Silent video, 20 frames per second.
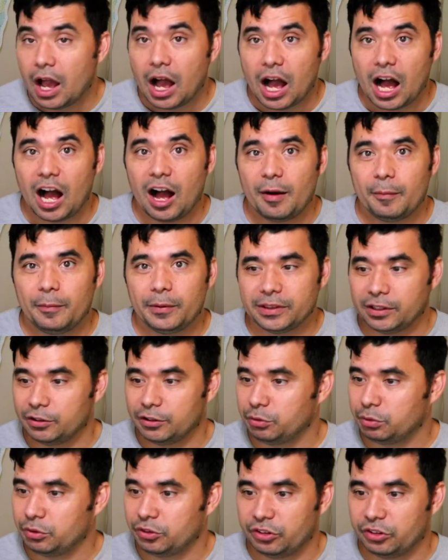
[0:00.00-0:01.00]
But
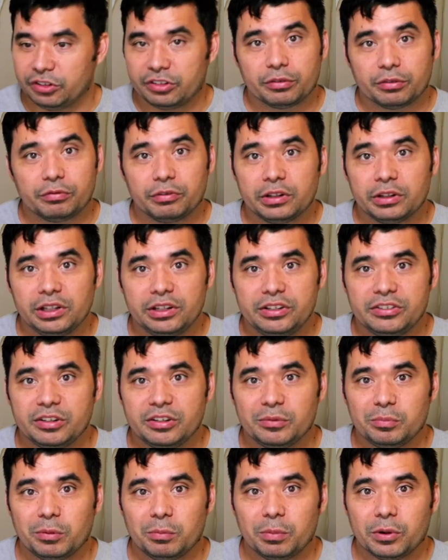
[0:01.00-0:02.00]
this was just a really
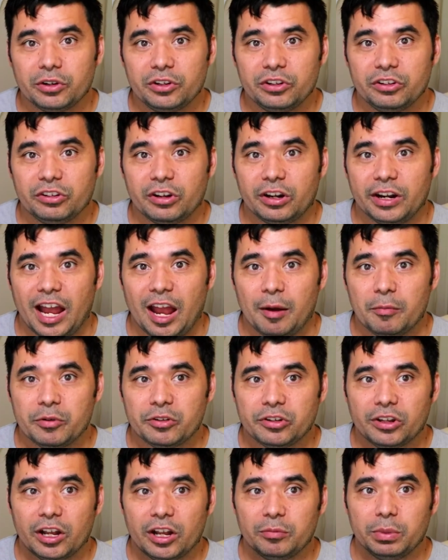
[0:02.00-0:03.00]
simple purchase on
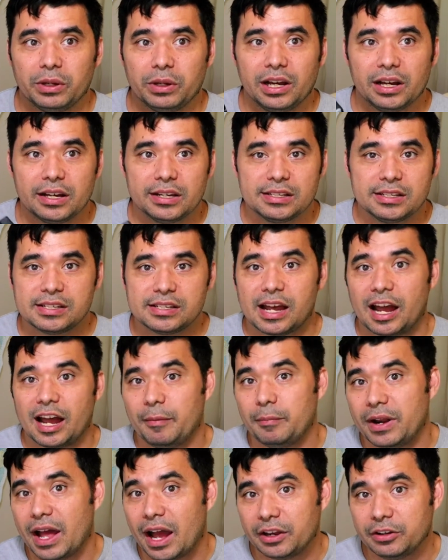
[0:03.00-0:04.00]
Amazon. Because
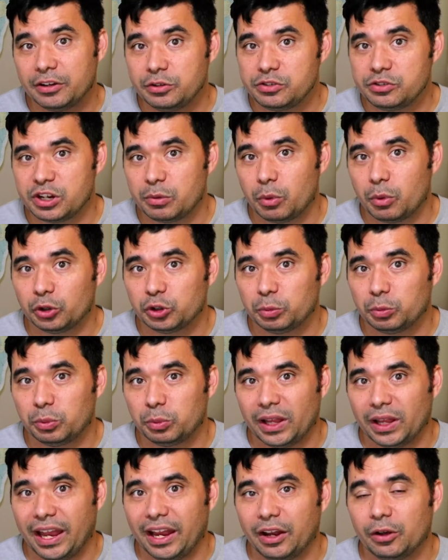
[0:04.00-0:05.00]
I'm not using
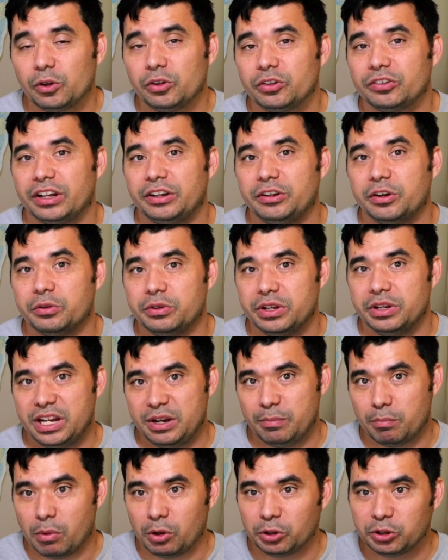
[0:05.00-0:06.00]
multiple angles, I don't need
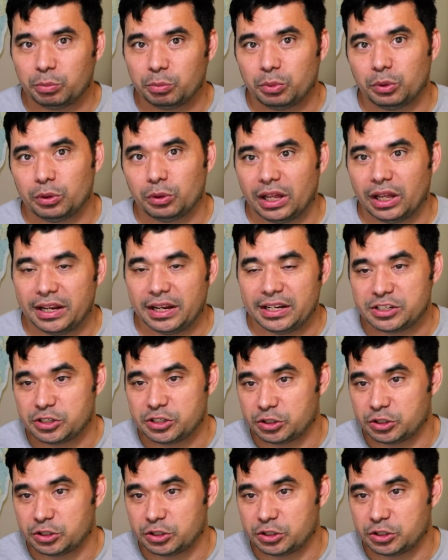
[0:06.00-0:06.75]
multiple lights